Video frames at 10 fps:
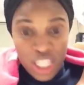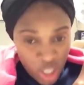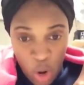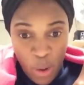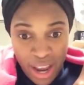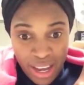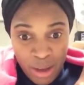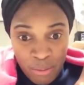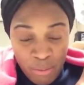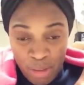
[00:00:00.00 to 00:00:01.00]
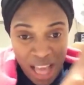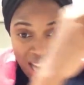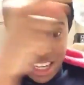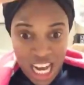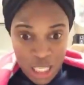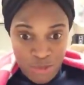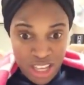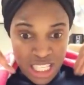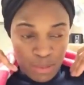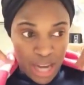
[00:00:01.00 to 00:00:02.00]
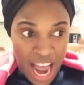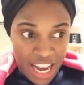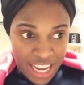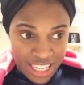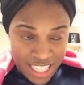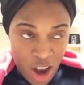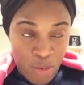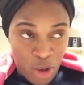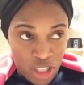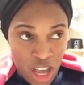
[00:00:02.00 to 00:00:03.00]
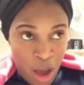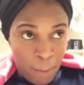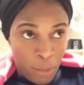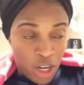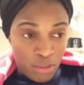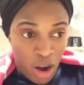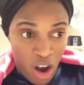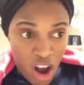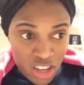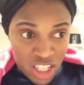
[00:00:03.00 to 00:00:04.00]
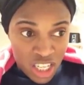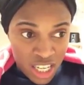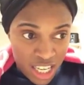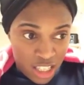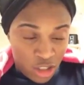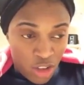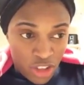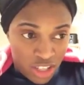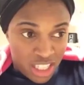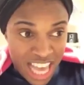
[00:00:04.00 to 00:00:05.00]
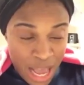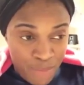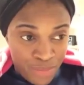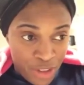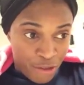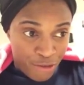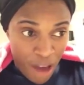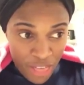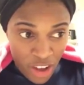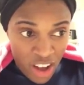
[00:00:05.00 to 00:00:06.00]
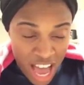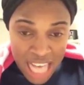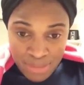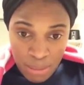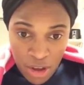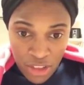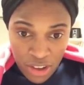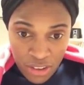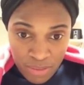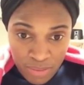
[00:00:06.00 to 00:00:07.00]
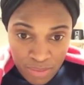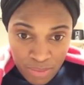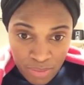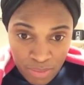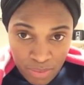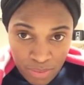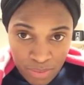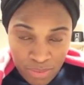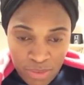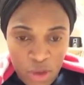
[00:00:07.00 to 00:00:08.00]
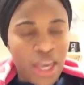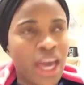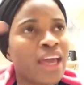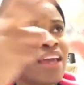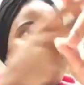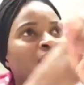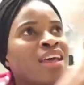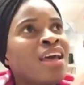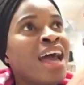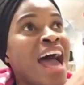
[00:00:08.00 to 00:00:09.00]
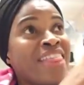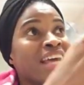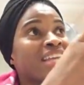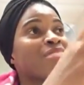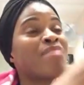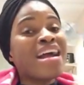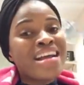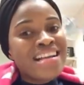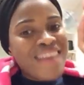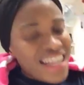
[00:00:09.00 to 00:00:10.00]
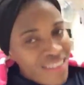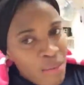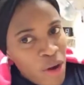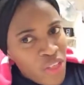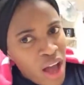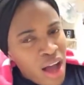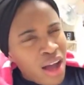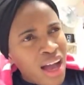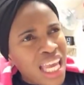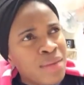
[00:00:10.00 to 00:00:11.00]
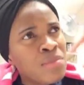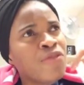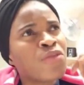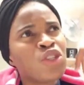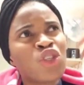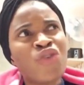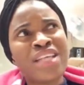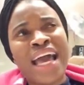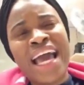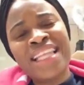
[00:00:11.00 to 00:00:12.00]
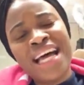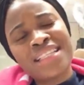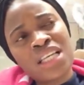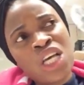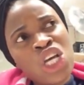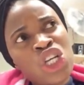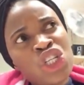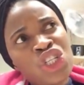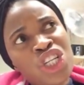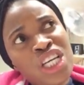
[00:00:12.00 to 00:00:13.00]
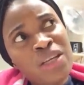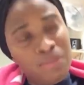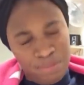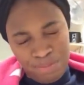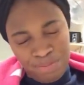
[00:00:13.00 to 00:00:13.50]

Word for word: did not work. But I didn't experience this, but I can tell because one of my aunt is not the same father as my mother. Okay. And then my great grandmother, and I remember from the stories I heard that she,